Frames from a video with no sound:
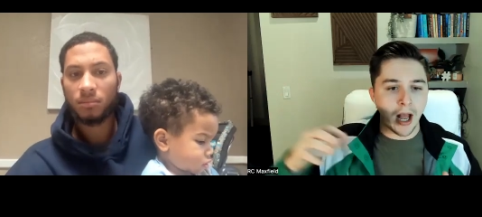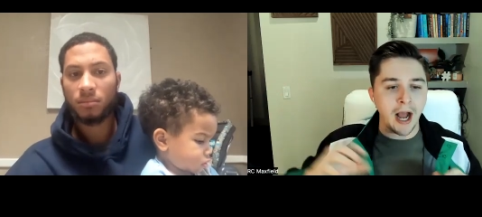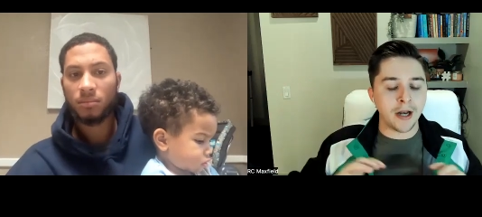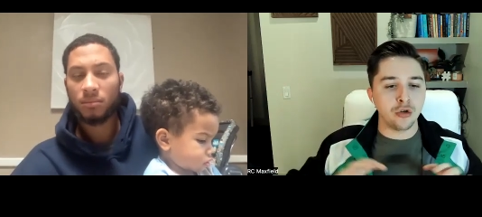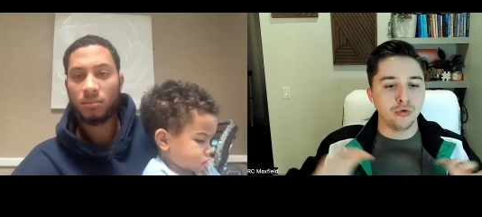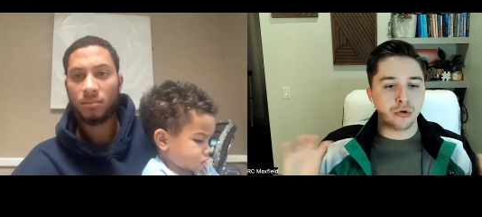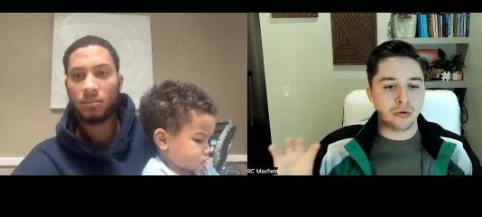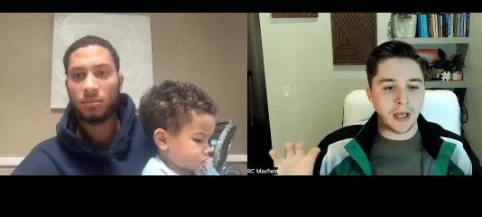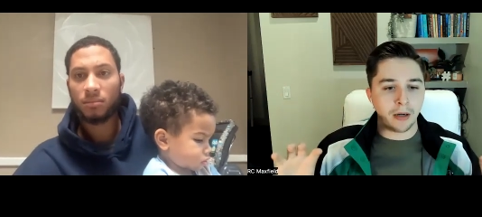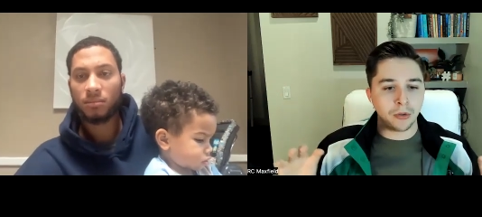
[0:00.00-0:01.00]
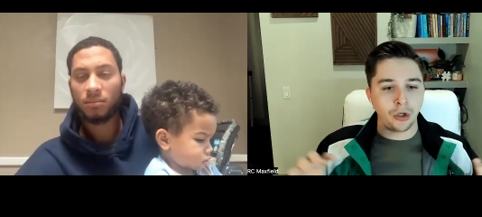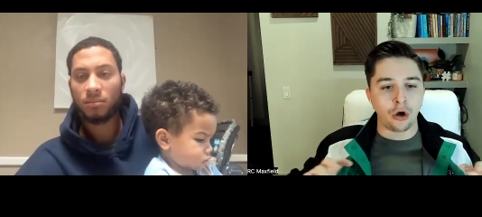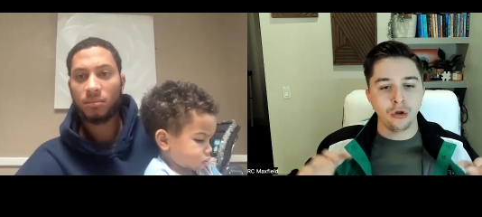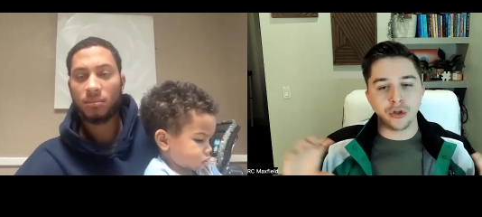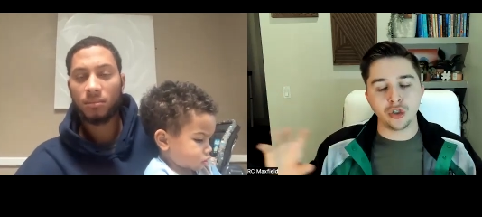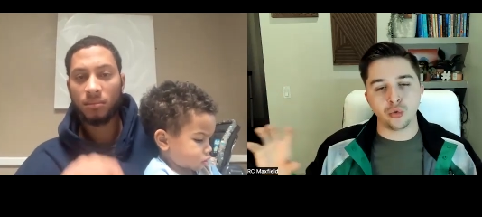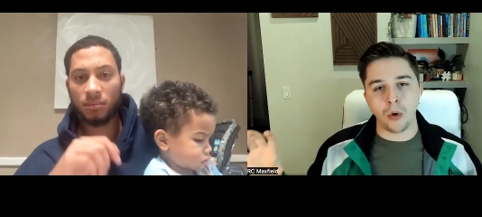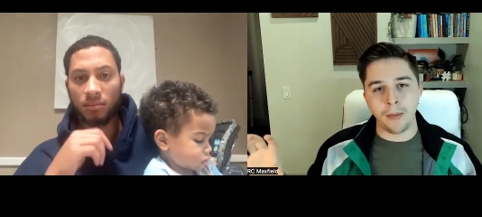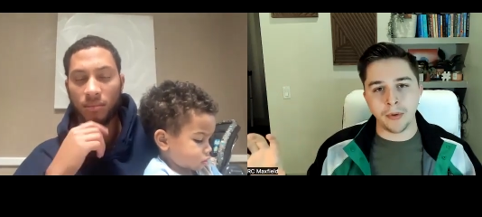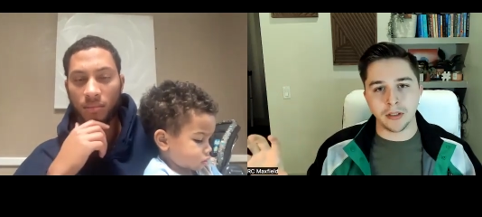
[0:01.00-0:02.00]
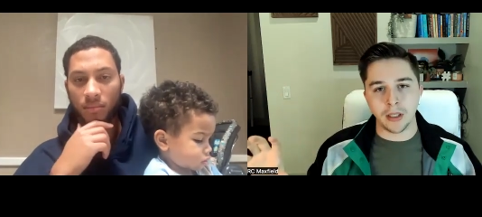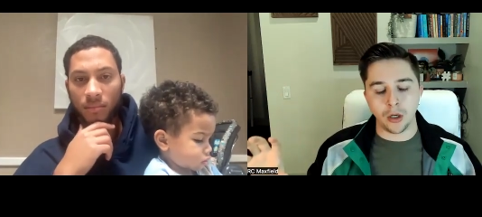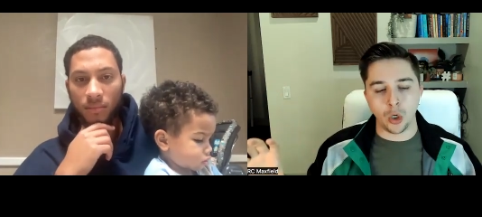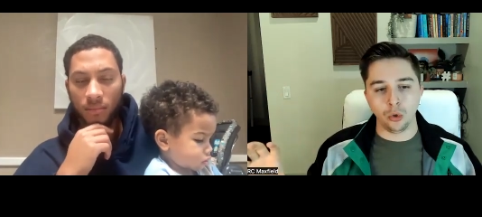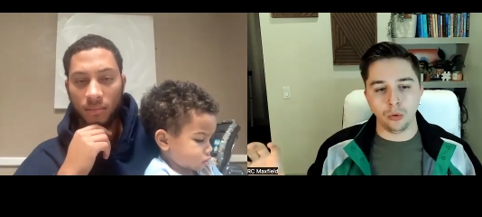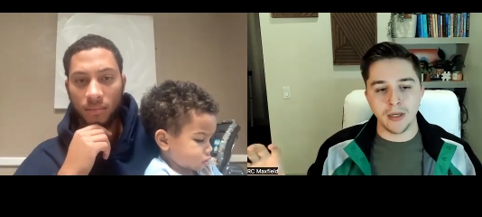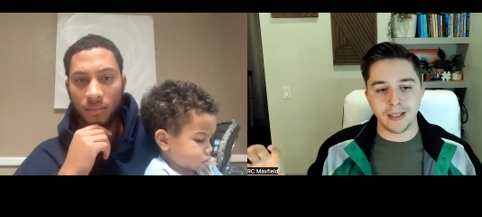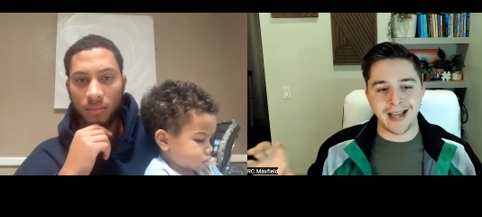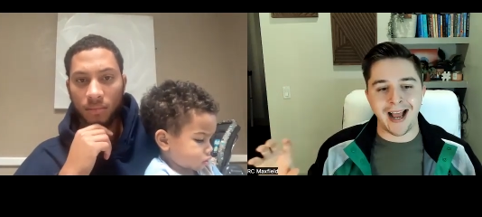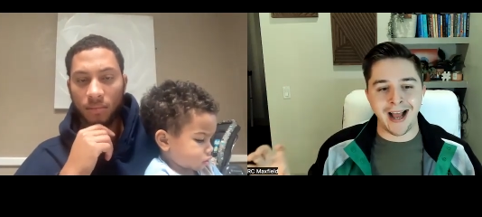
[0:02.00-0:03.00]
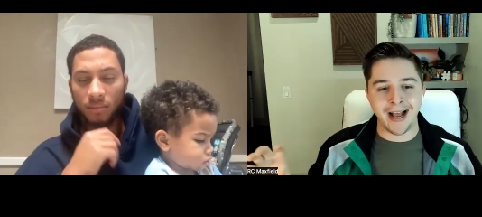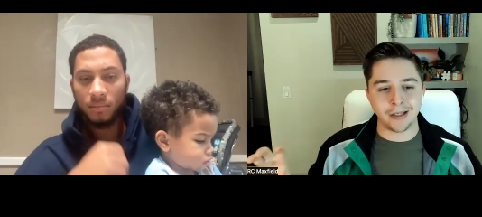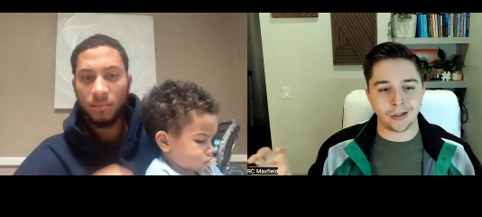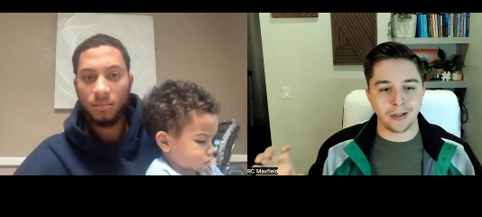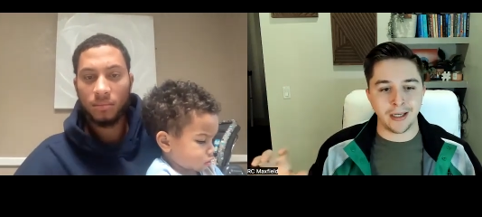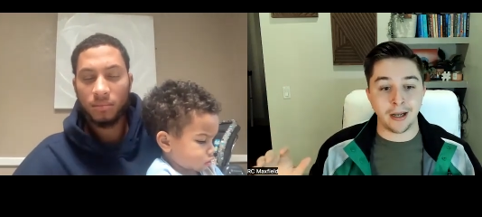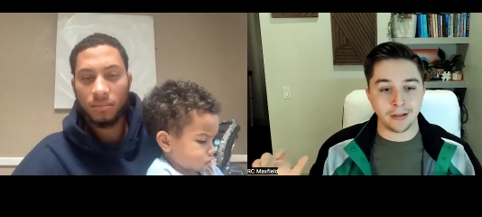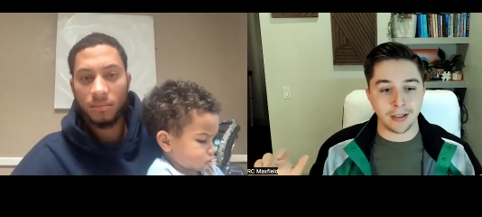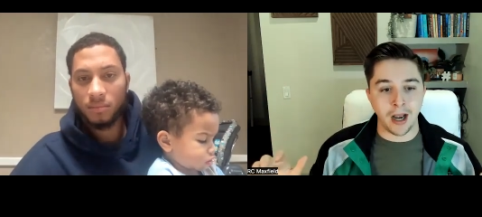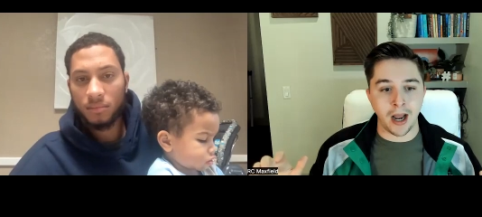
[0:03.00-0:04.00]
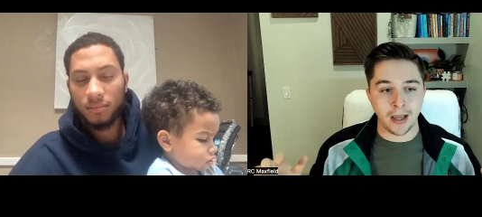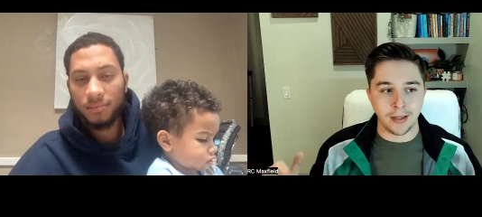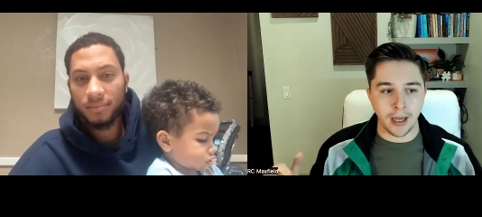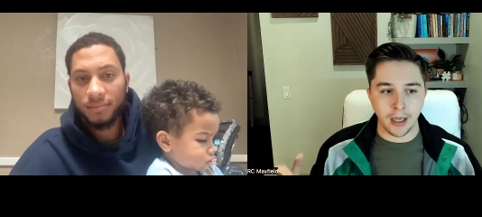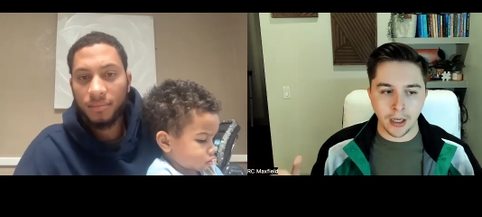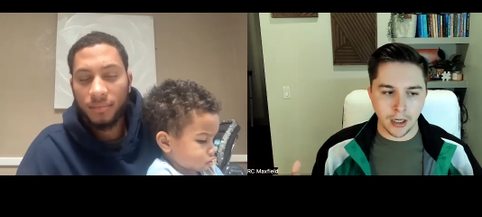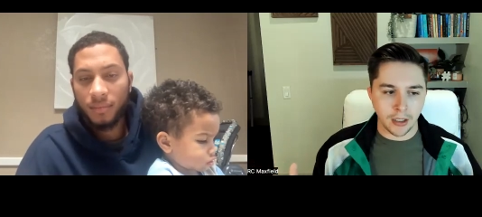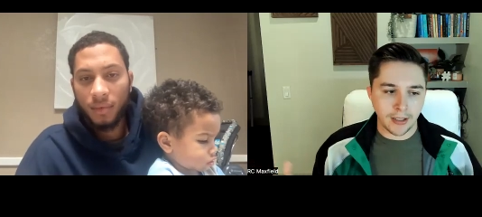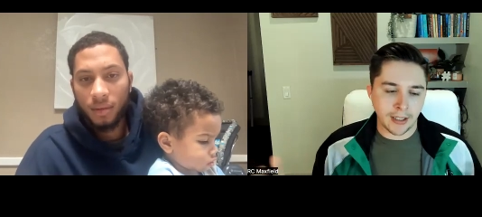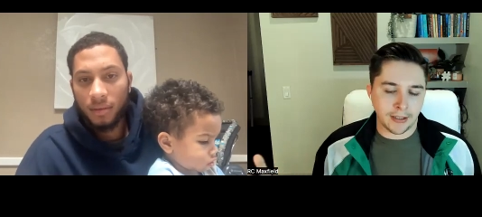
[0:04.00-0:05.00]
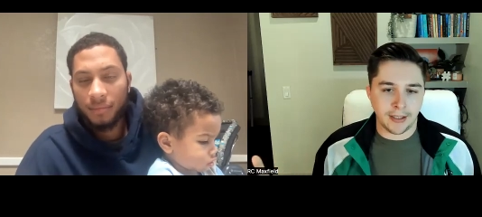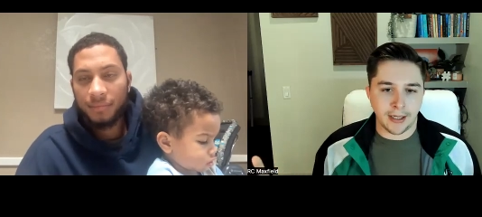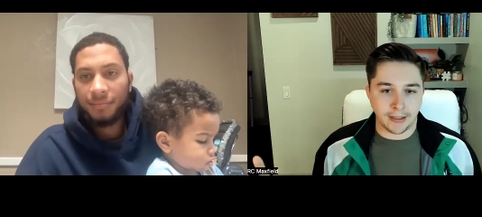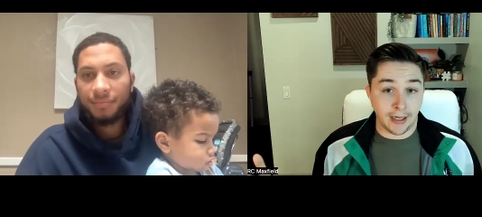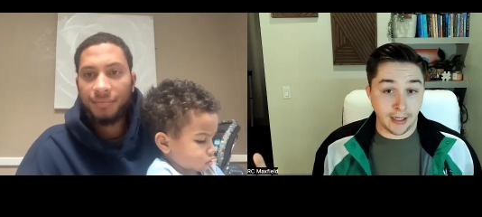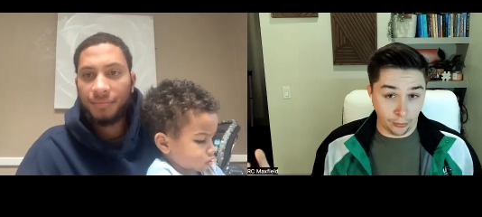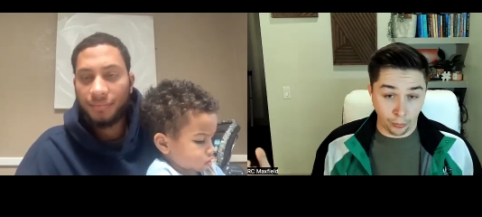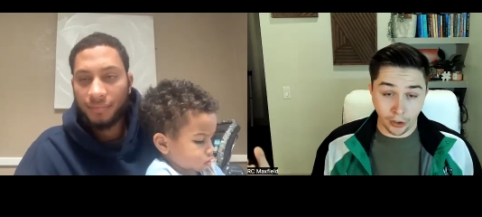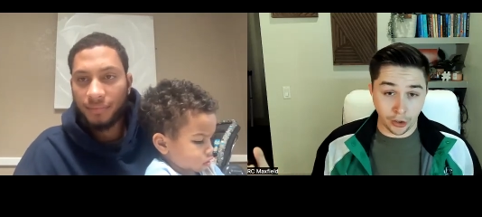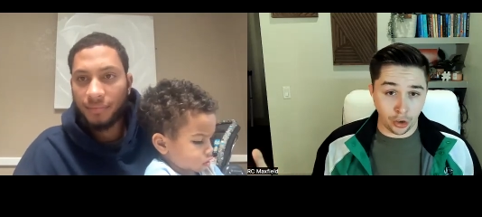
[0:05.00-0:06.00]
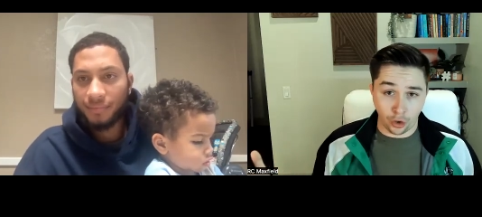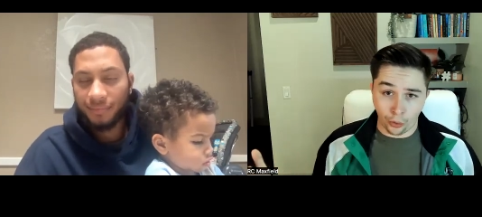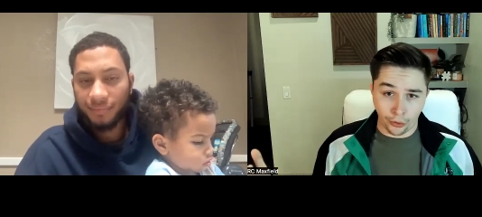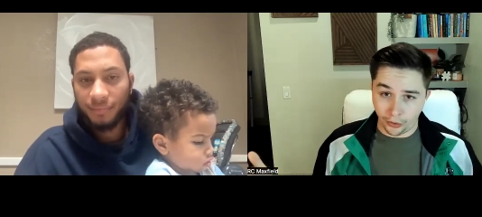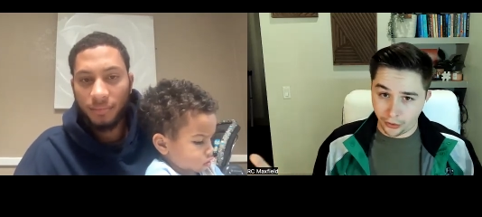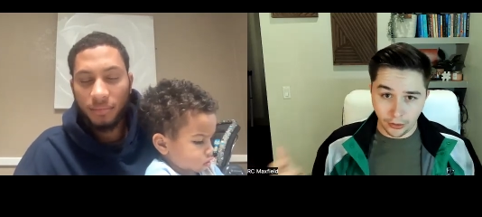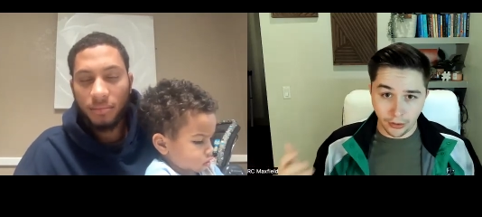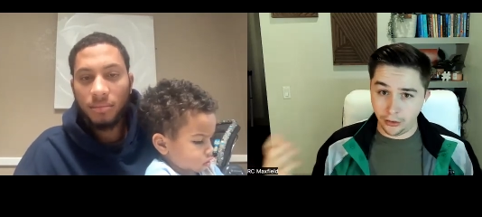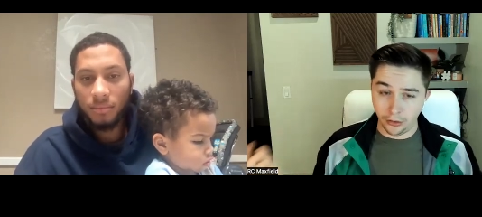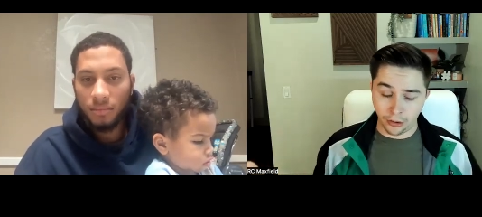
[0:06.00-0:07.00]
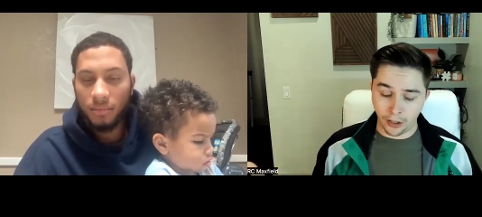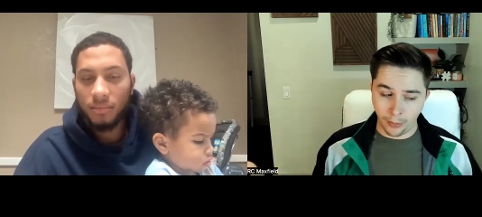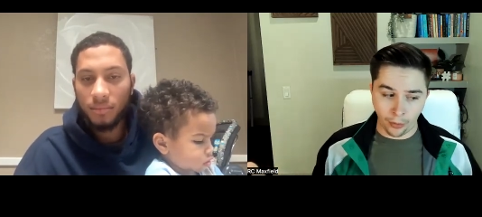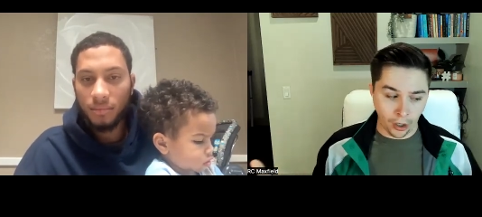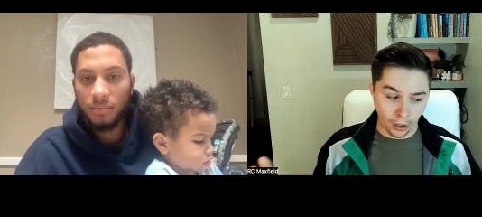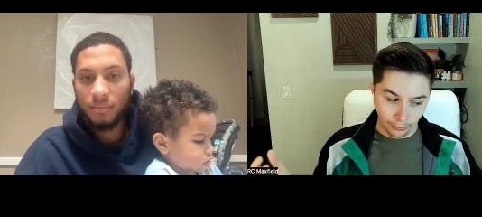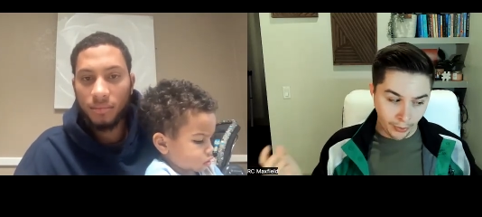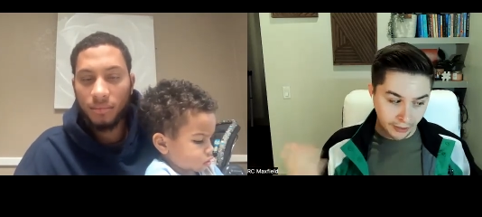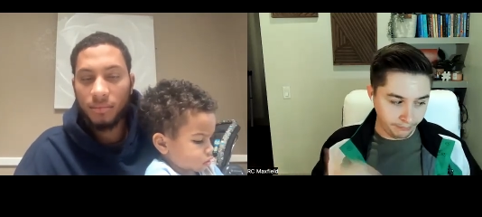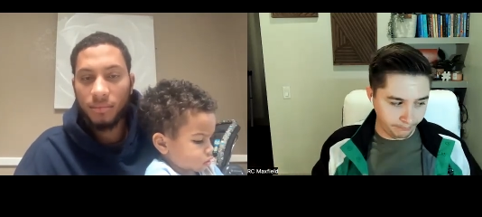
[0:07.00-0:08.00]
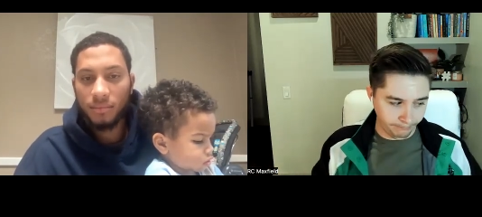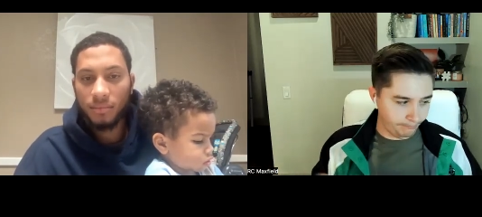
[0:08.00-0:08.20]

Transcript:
Speaker 1: How do you do that with all these weapons that Ole Miss has on the outside? That Texas Tech has got some really good corners. Don't get me wrong, but